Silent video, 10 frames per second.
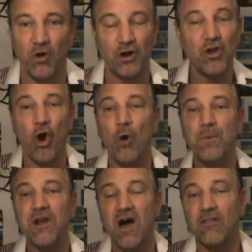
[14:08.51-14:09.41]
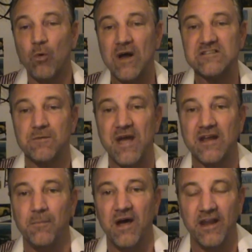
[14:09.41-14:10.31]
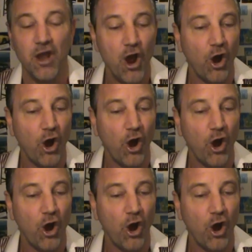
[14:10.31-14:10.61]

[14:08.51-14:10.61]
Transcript: are you open to other ways of making money?